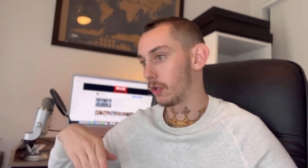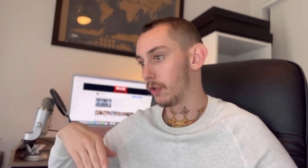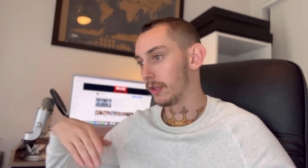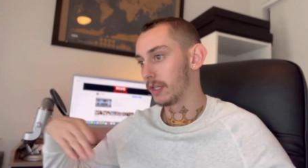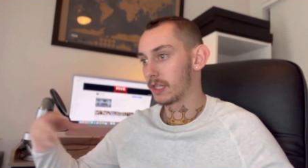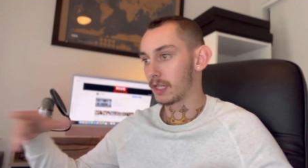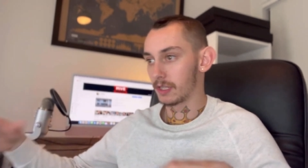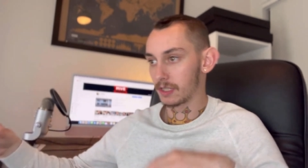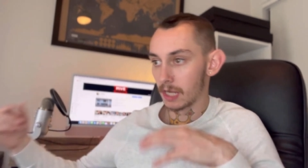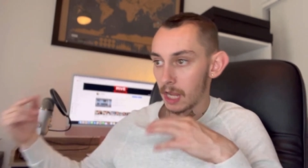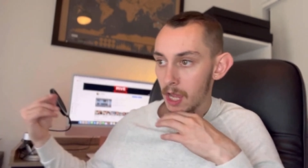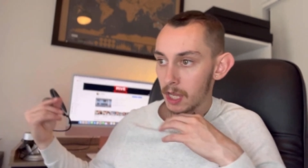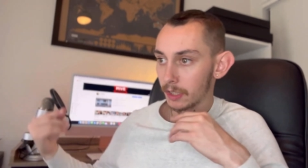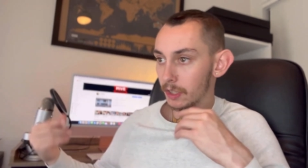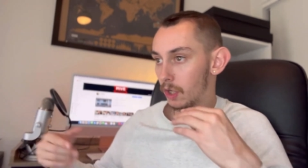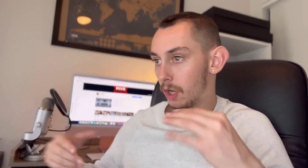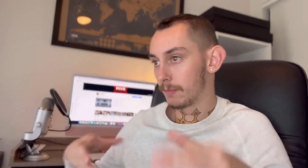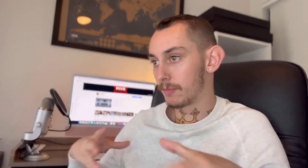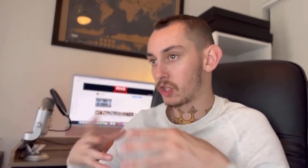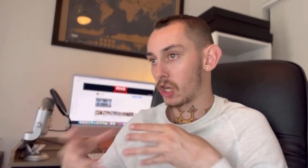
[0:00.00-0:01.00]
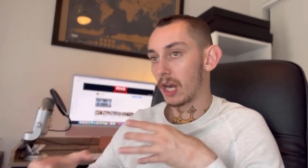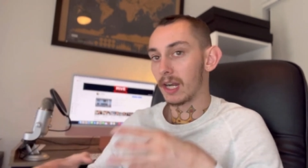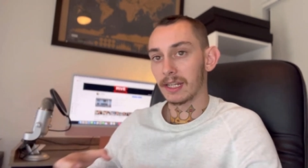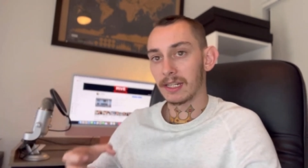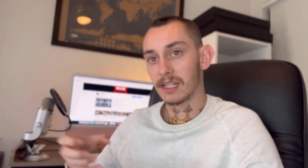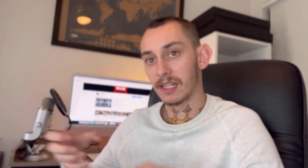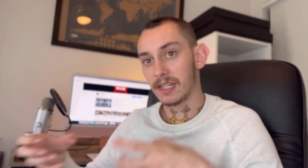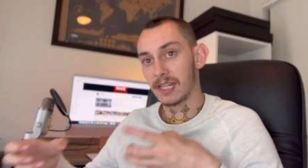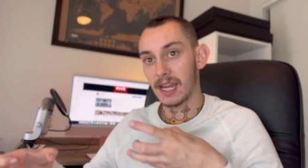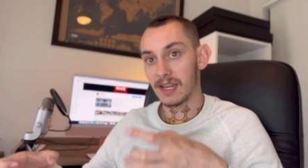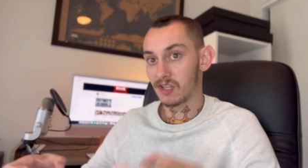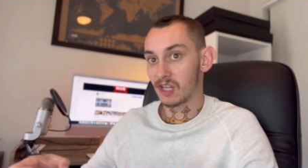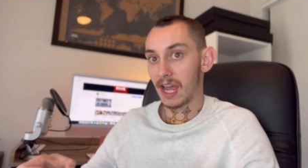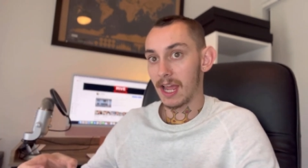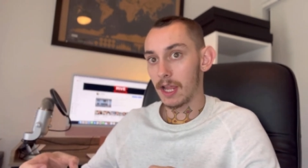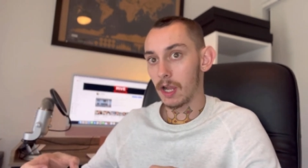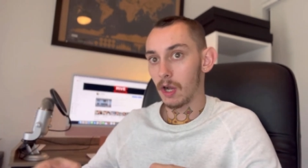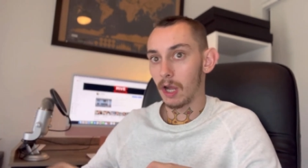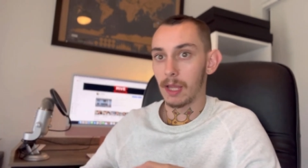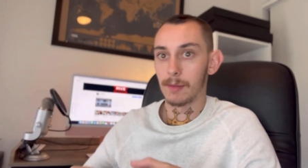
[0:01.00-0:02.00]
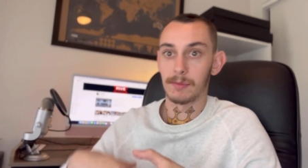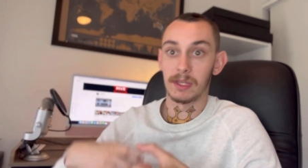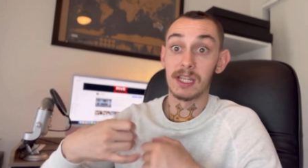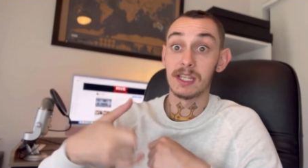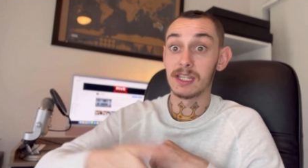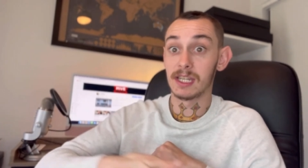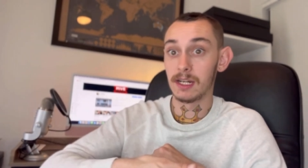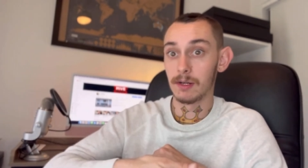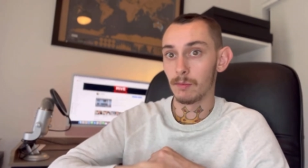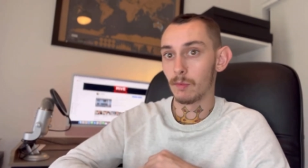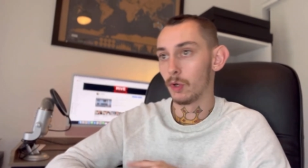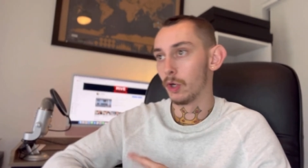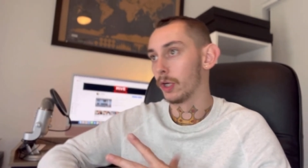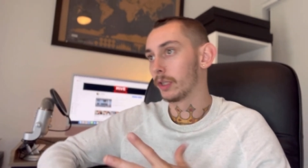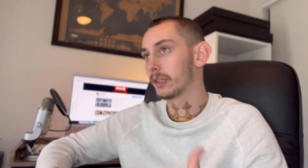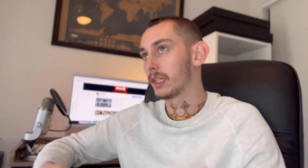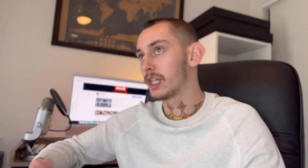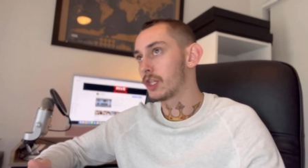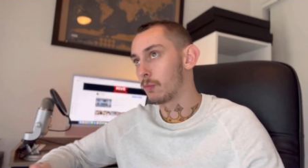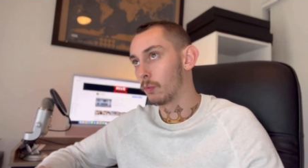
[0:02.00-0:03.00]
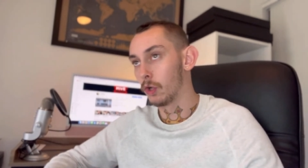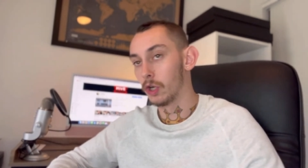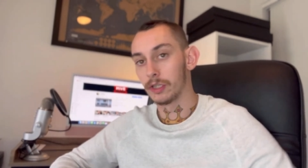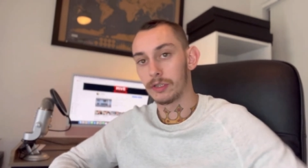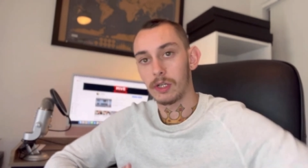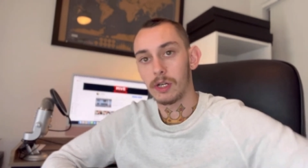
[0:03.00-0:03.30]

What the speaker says: This is, I'm starting to test AI. This didn't work. This worked.